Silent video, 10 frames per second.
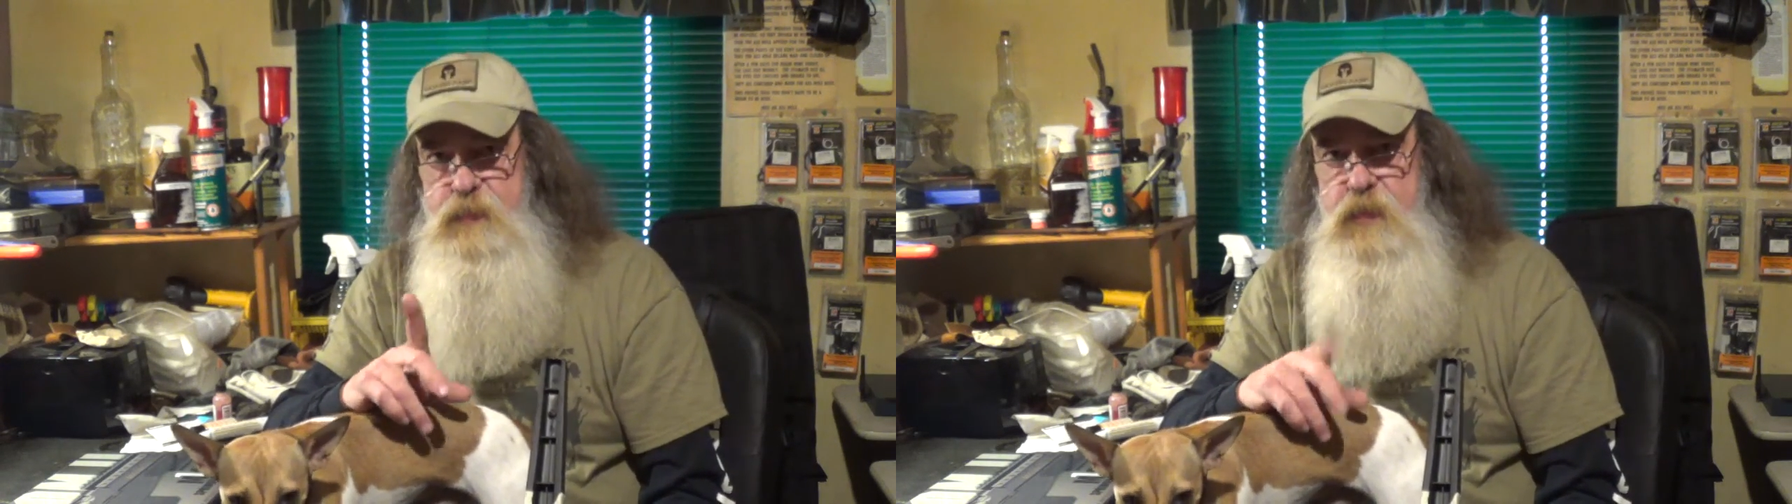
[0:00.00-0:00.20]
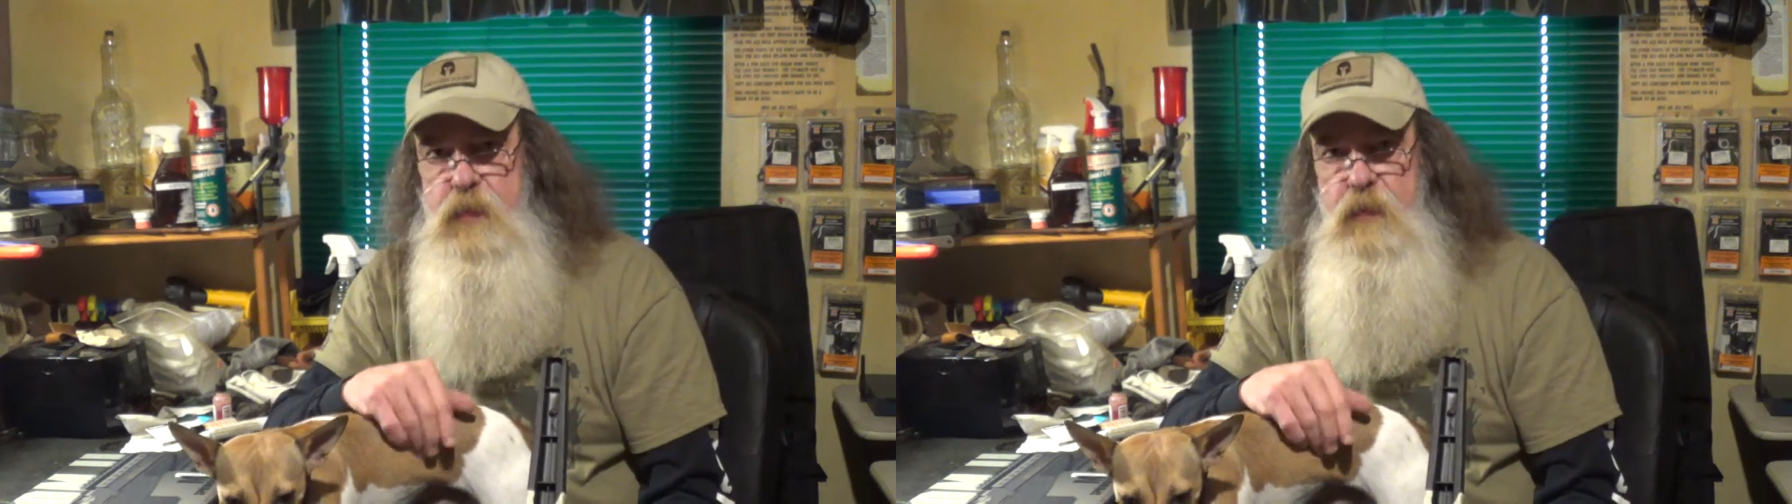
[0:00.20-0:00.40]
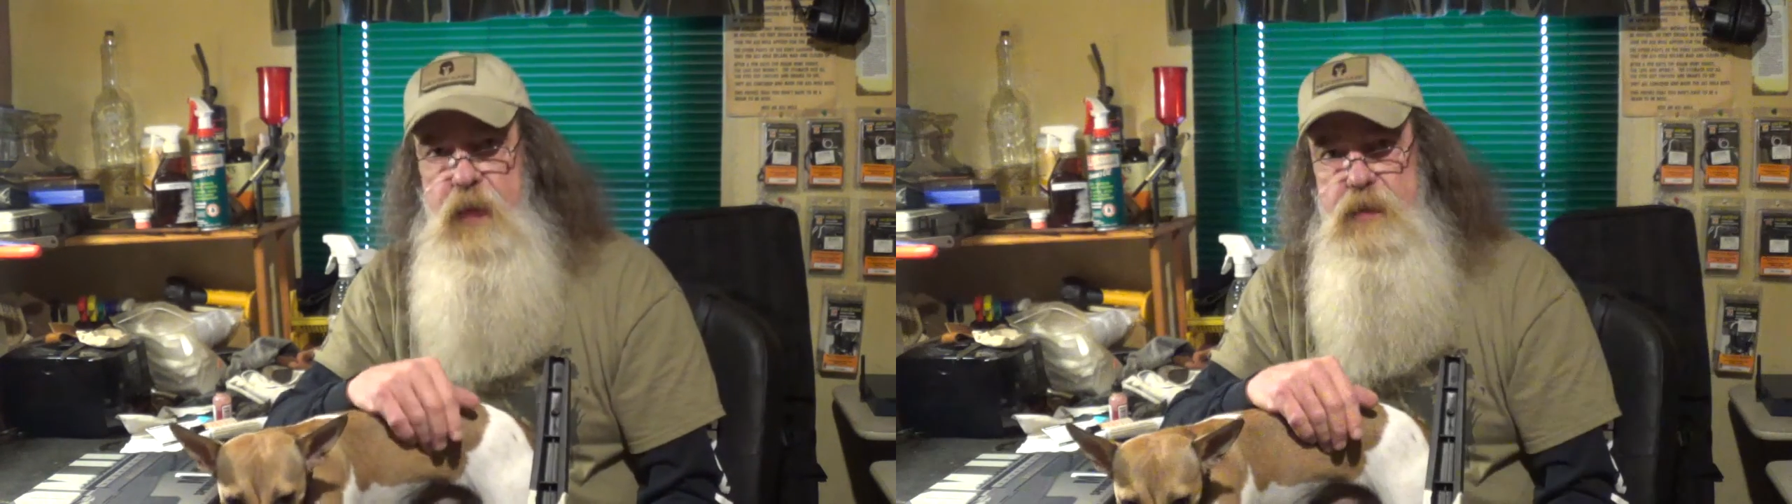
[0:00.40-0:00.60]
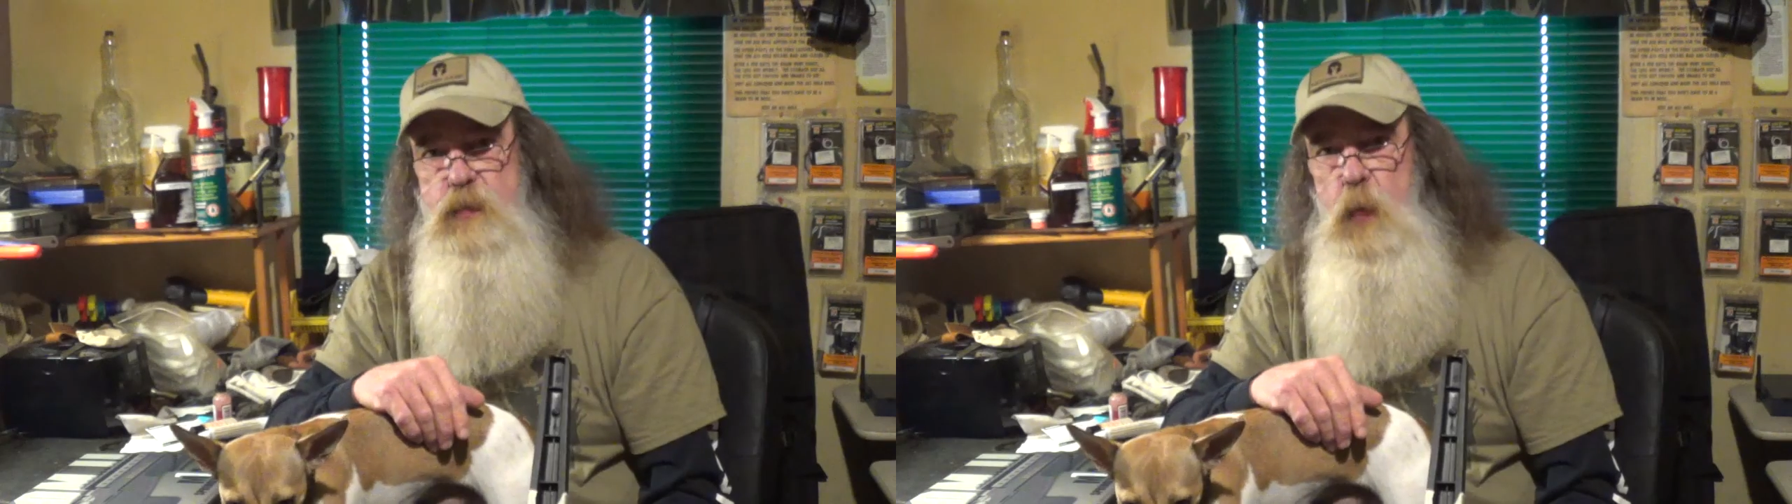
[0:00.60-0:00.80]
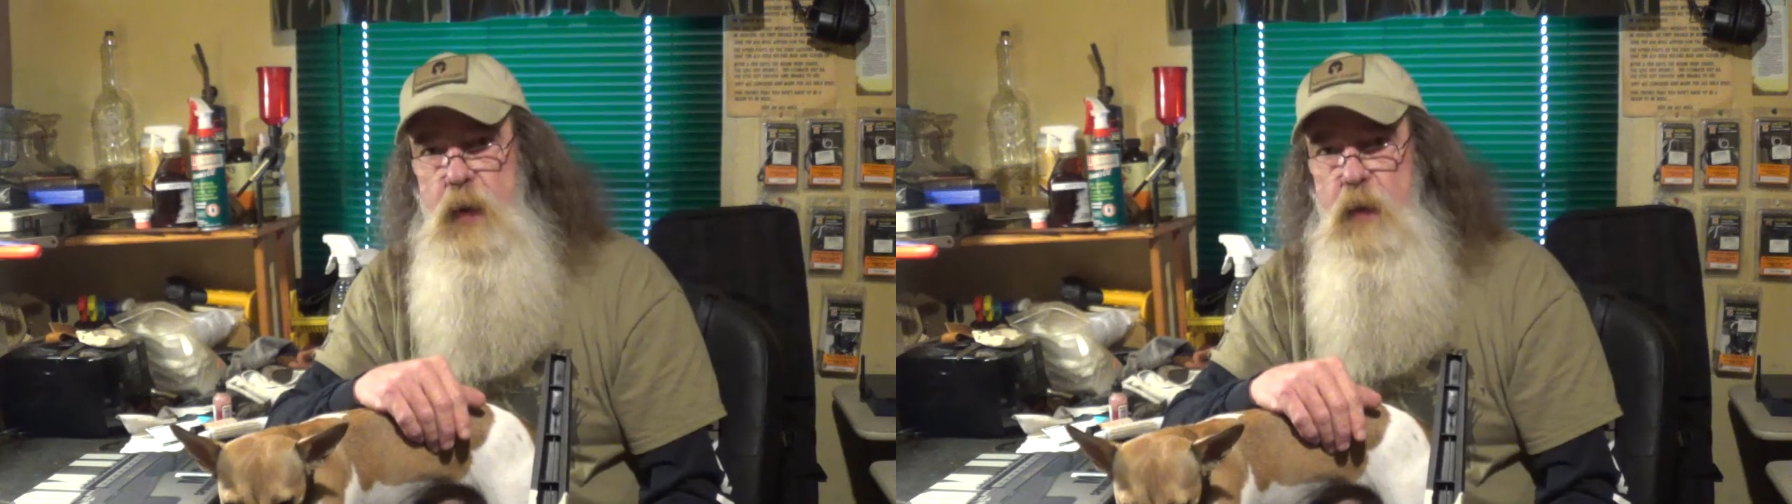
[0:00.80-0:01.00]
to do that as
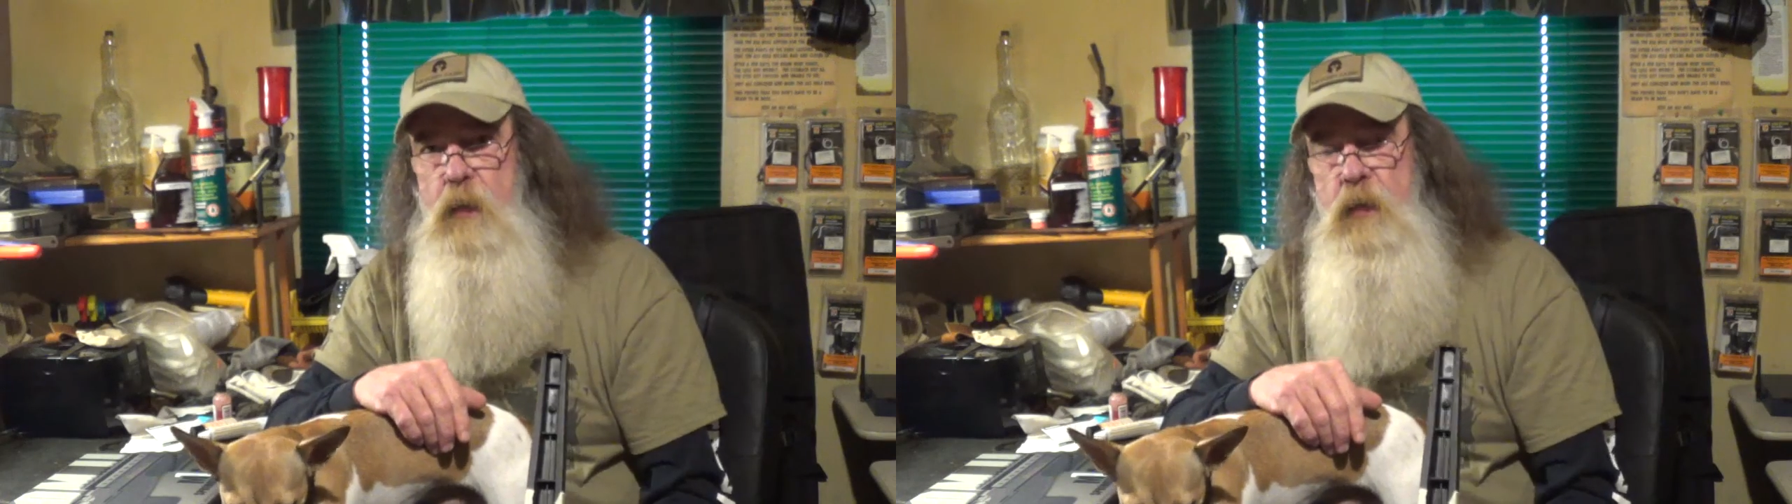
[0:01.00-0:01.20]
well.